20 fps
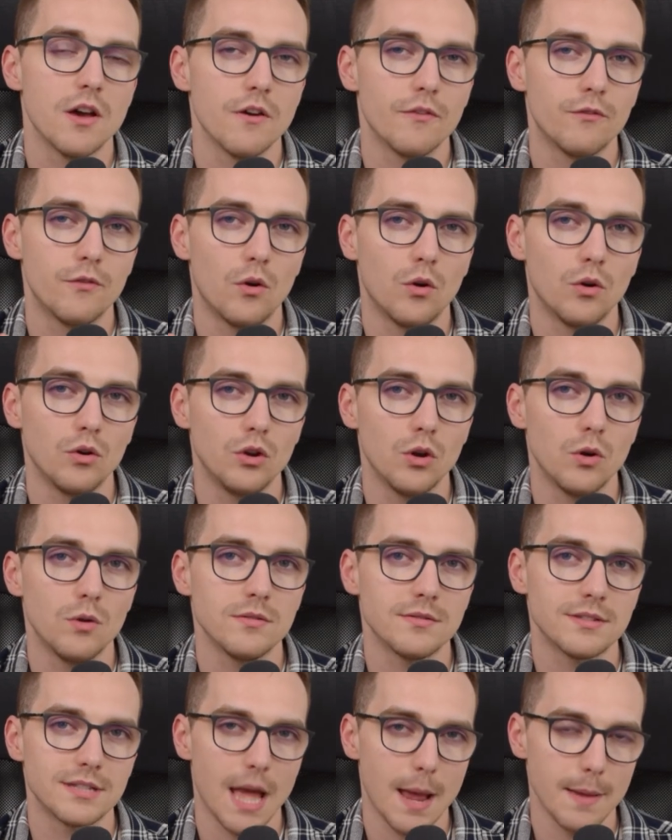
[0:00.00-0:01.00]
for
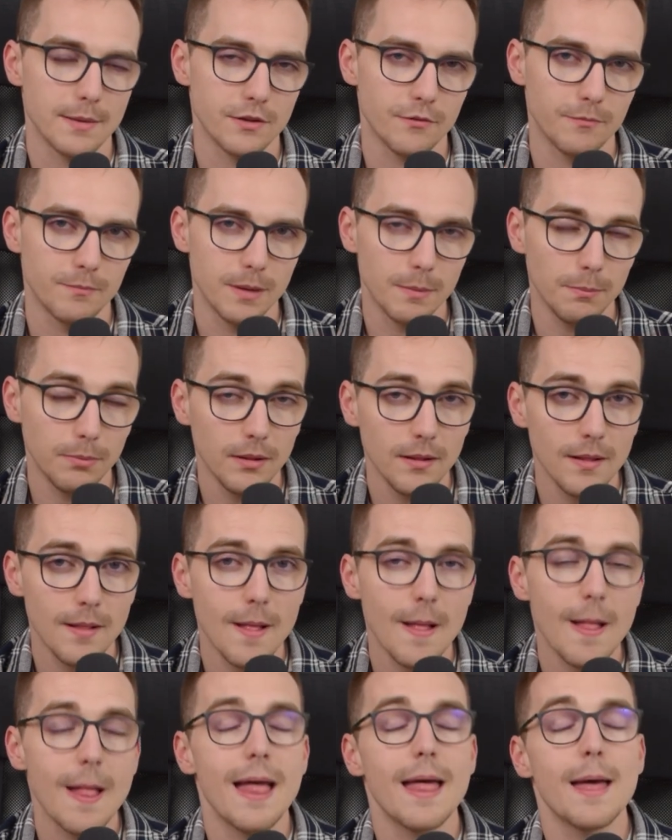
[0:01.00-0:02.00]
those types of people.
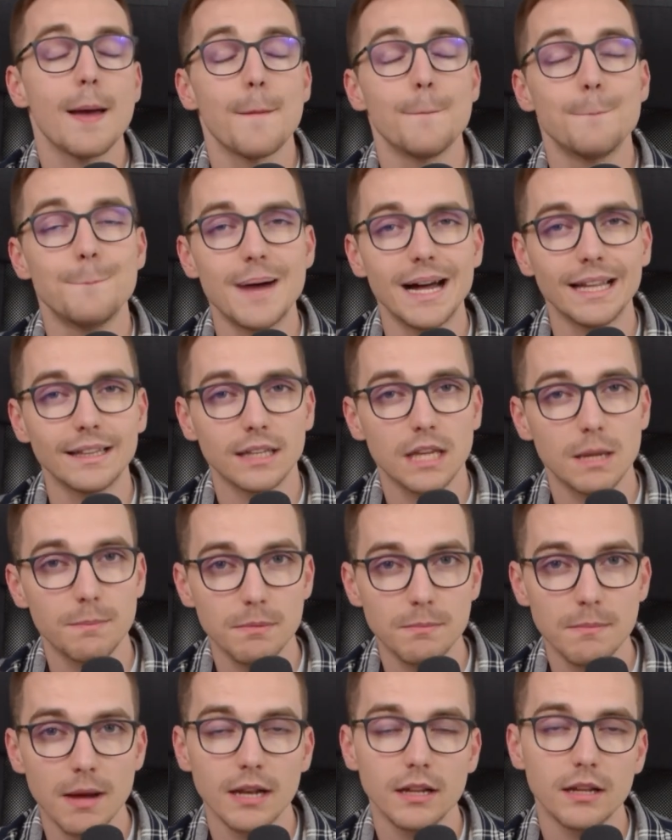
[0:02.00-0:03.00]
But keep
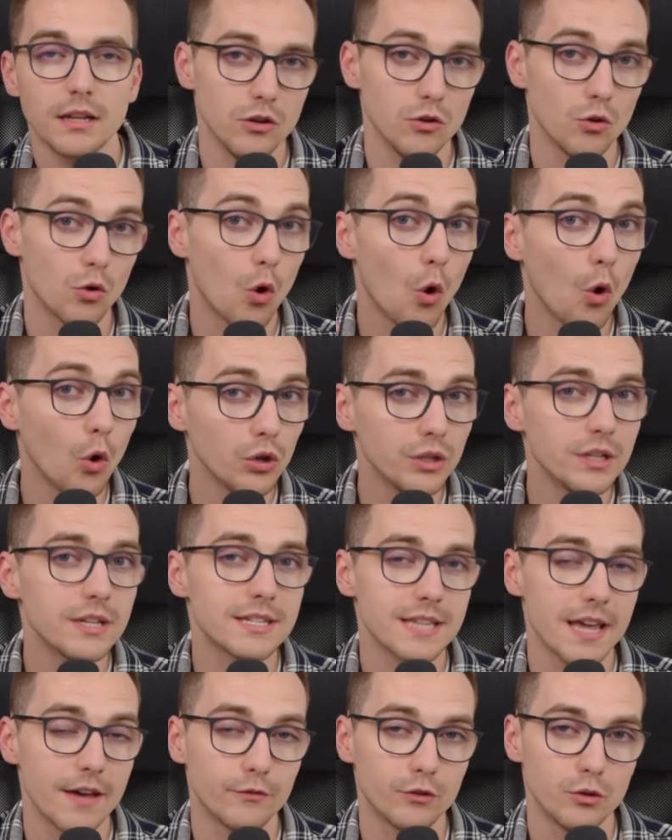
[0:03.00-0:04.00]
in mind, your
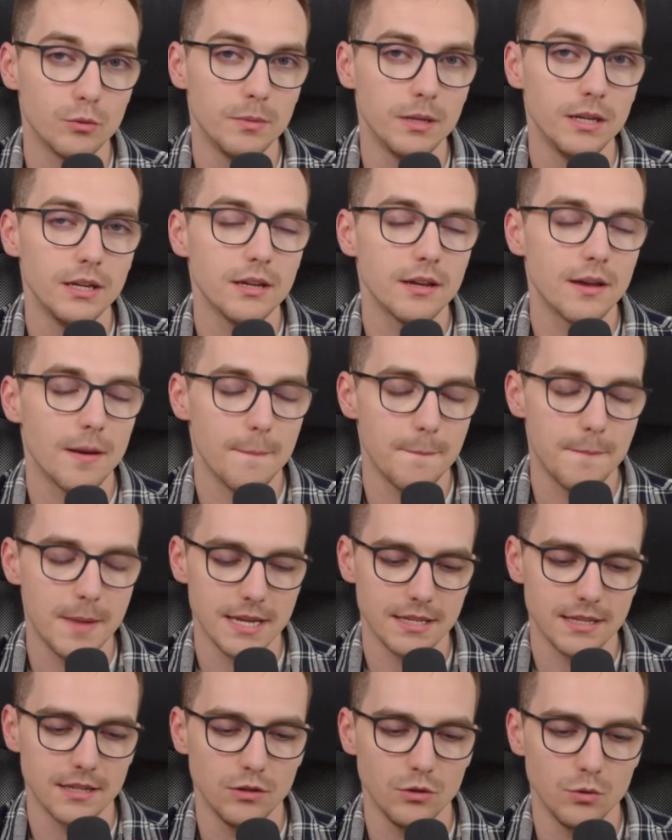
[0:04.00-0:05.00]
audience have to be
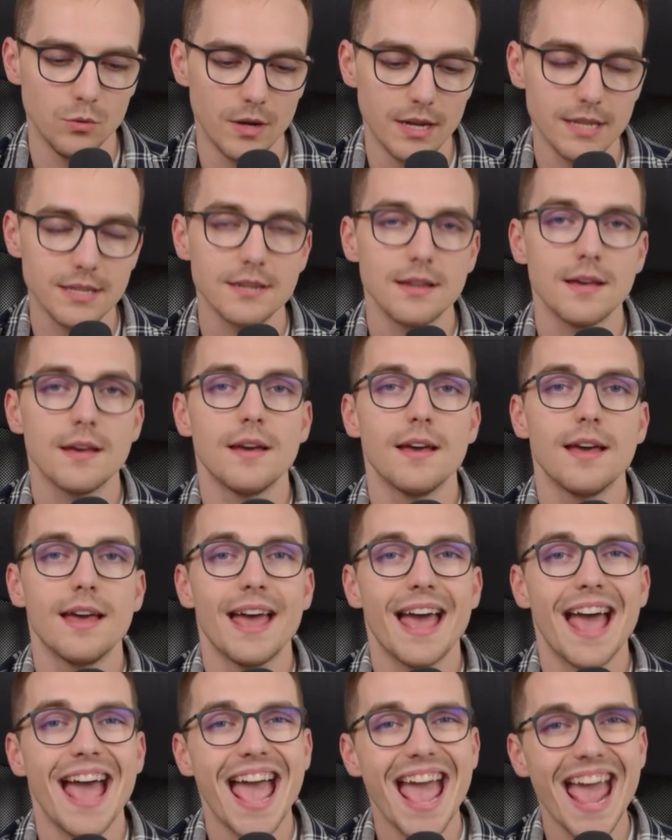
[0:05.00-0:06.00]
based in the US,
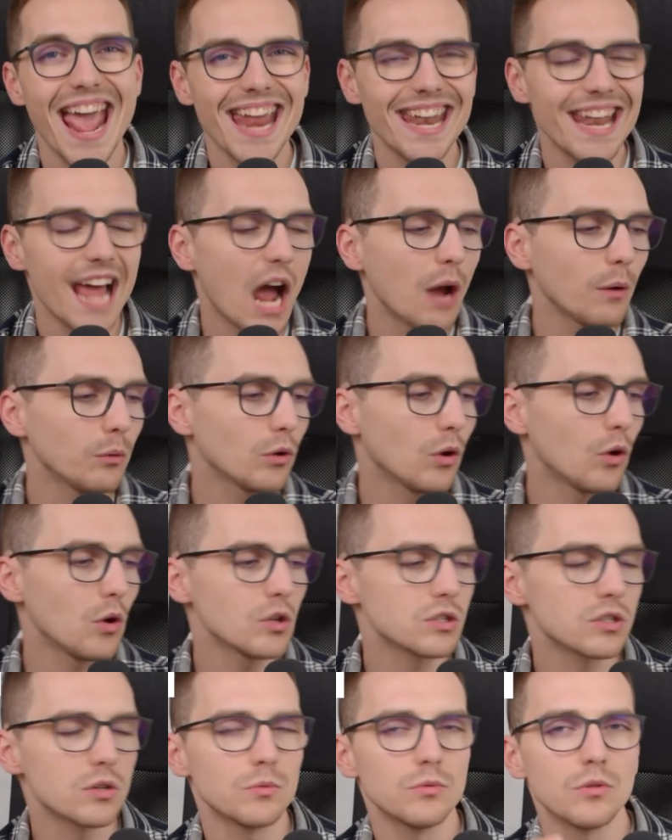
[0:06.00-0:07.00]
And I would
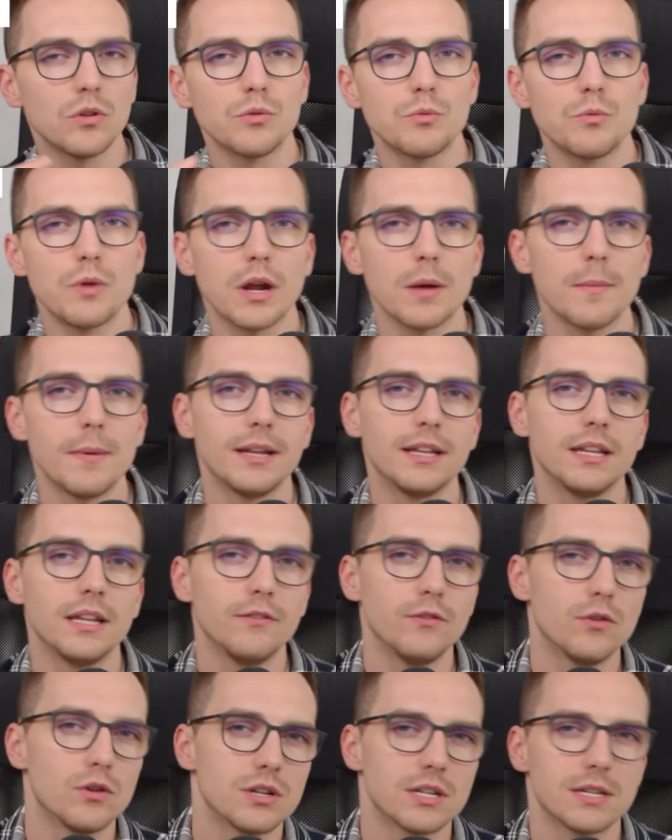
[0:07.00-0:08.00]
also not recommend it
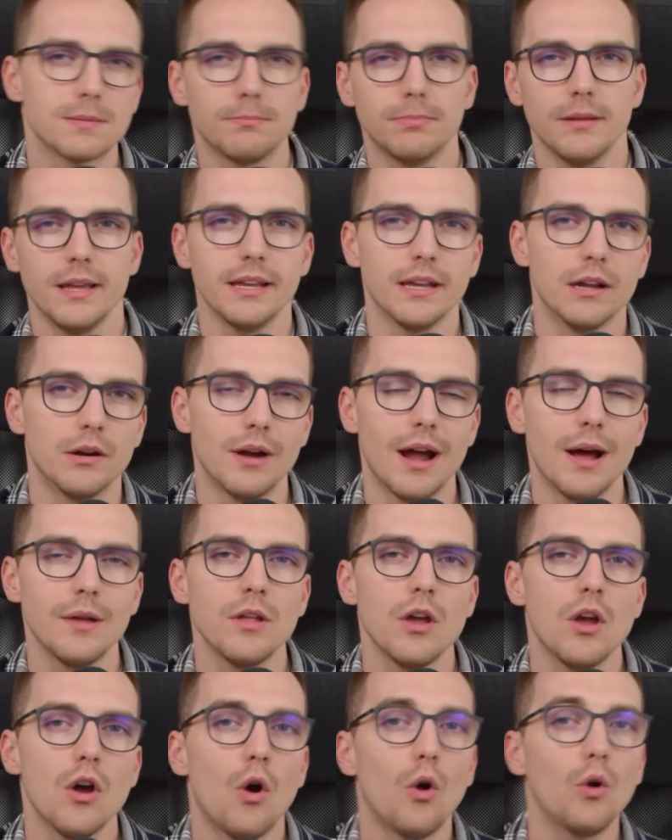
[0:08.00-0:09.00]
if you're just playing
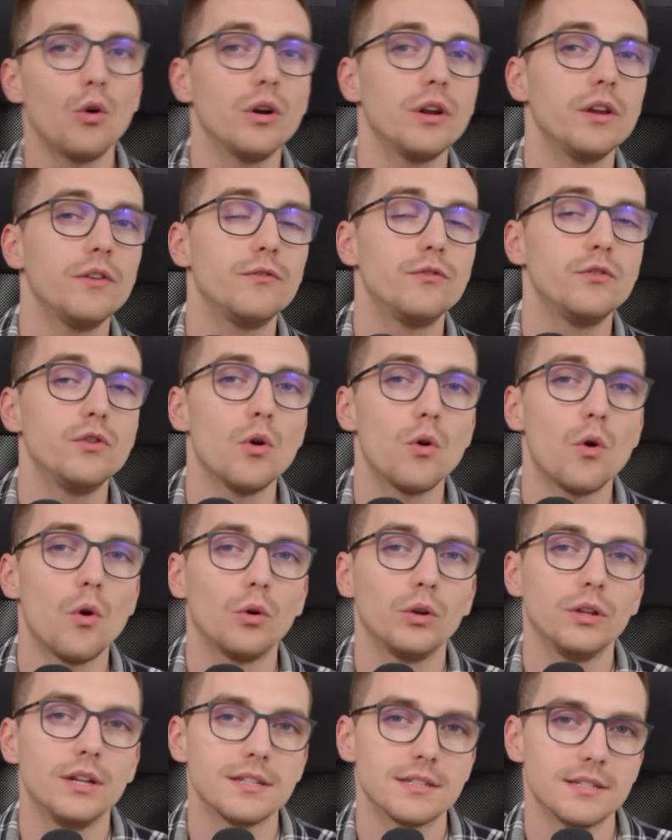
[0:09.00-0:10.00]
around or if your
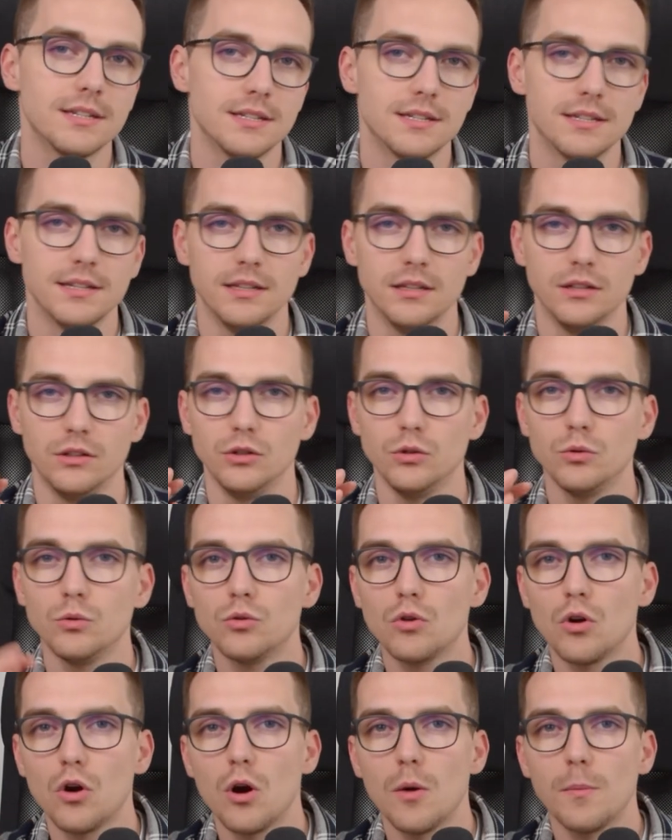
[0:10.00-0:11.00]
audience is in
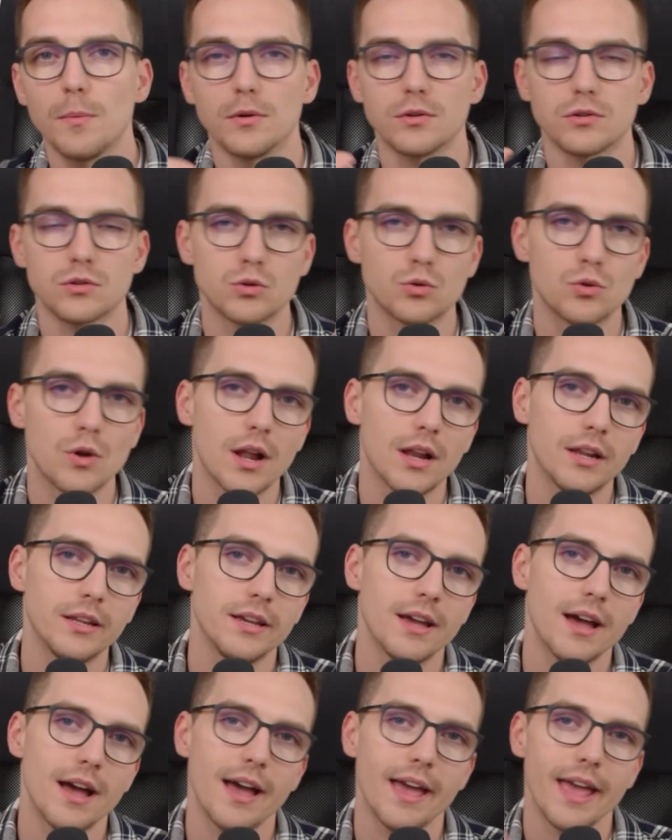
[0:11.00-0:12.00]
Europe,
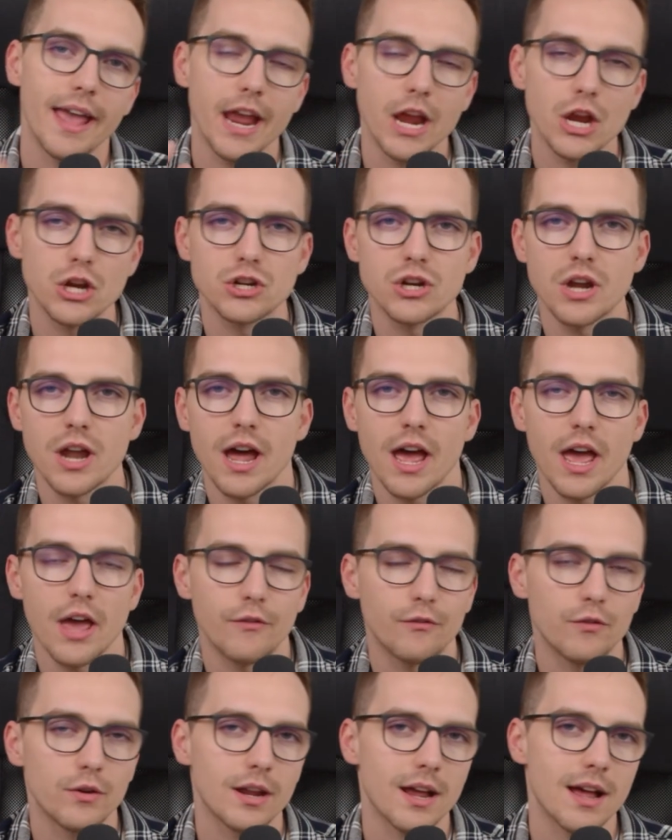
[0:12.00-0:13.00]
Australia, Asia,
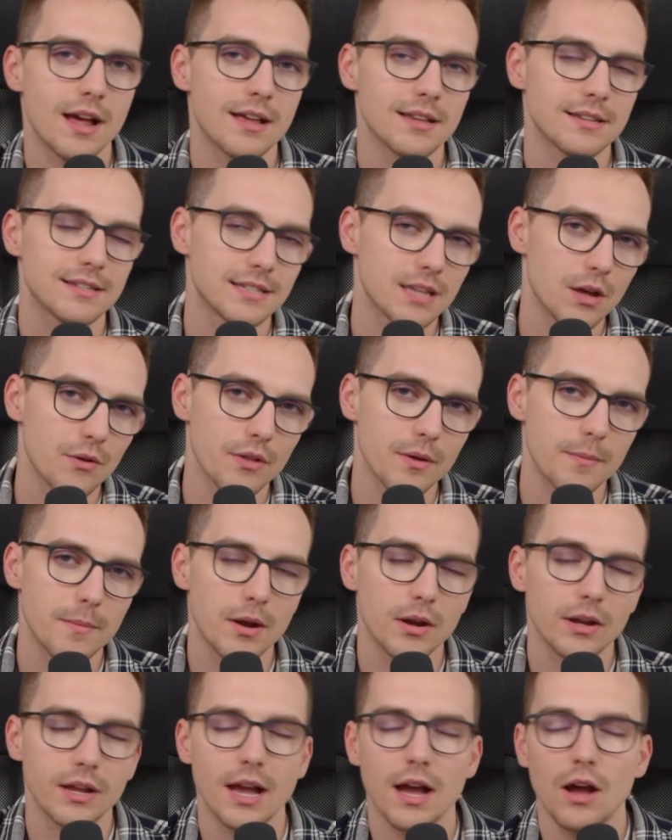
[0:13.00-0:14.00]
Africa, South
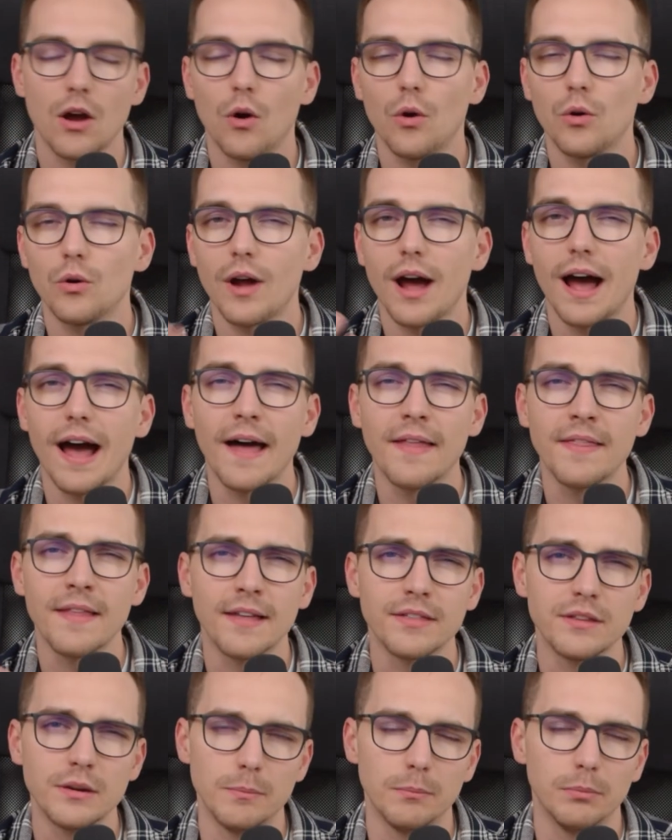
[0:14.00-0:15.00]
America, or
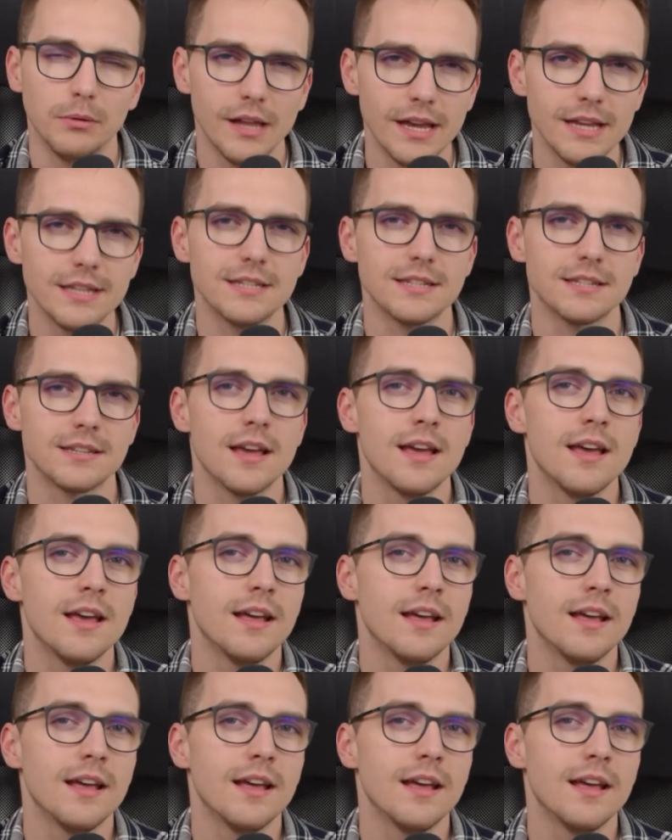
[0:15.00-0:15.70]
other places.